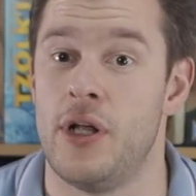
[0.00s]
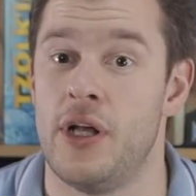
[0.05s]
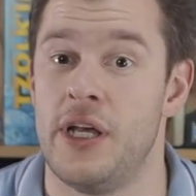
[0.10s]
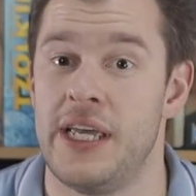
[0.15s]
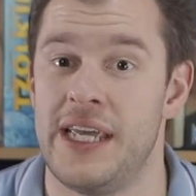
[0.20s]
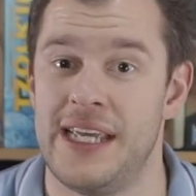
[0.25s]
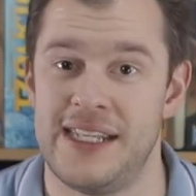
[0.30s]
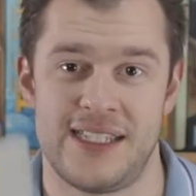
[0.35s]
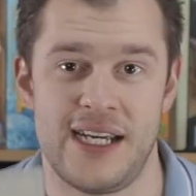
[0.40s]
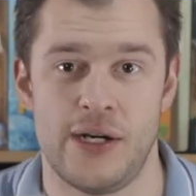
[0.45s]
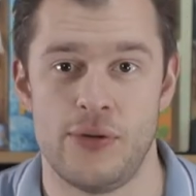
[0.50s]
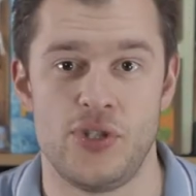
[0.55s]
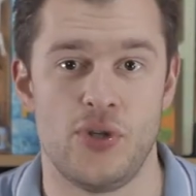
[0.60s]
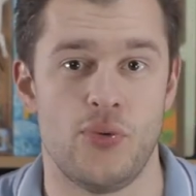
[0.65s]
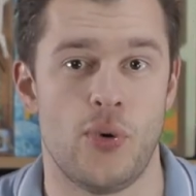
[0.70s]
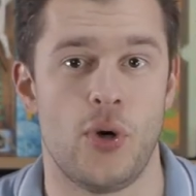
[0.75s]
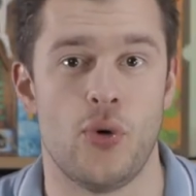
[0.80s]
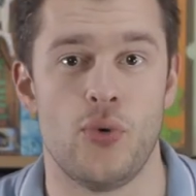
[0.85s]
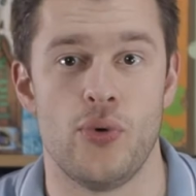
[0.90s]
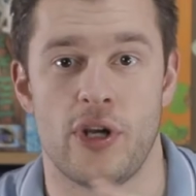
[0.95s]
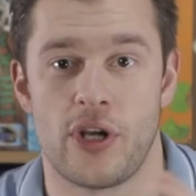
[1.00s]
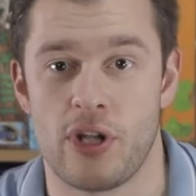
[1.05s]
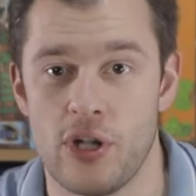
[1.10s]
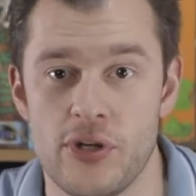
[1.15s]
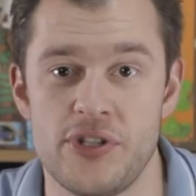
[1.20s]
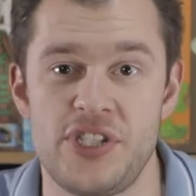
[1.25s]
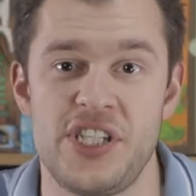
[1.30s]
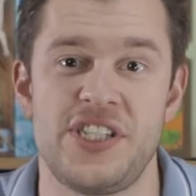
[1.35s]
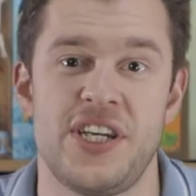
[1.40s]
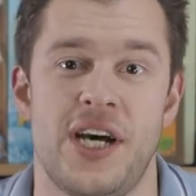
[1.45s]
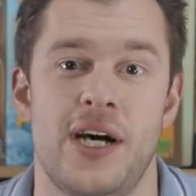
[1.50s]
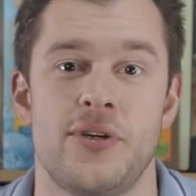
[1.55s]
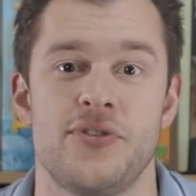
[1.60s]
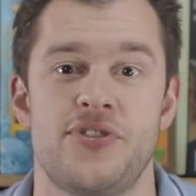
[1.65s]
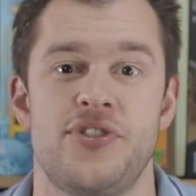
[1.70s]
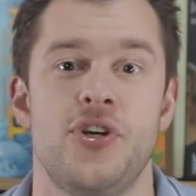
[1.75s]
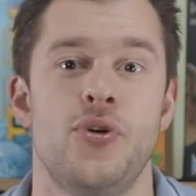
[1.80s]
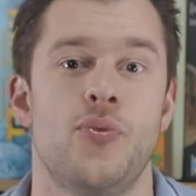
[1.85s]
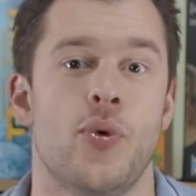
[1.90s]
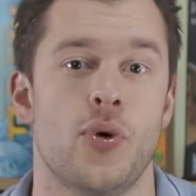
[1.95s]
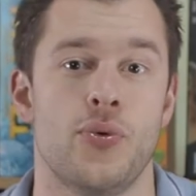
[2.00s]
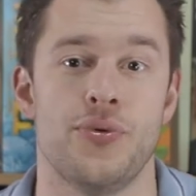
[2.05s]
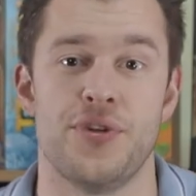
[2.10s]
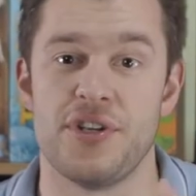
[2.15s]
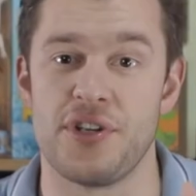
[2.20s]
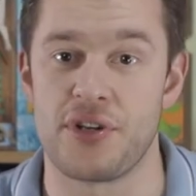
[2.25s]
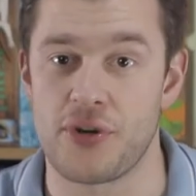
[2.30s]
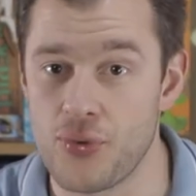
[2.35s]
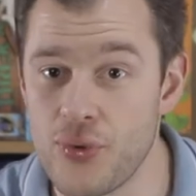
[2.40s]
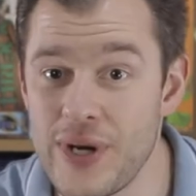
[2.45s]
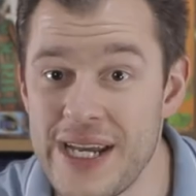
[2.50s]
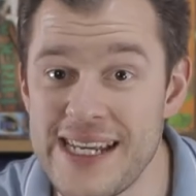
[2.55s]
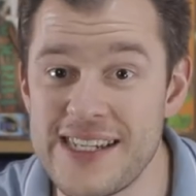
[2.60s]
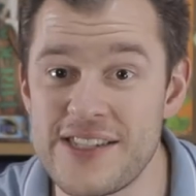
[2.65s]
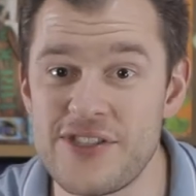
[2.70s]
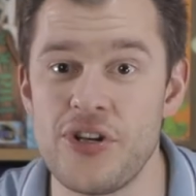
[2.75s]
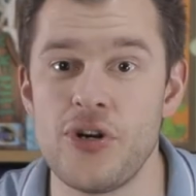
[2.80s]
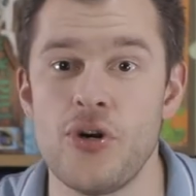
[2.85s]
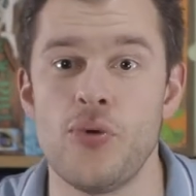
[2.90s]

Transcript: It tells you what all the clergy tiles do, what all the decrees do,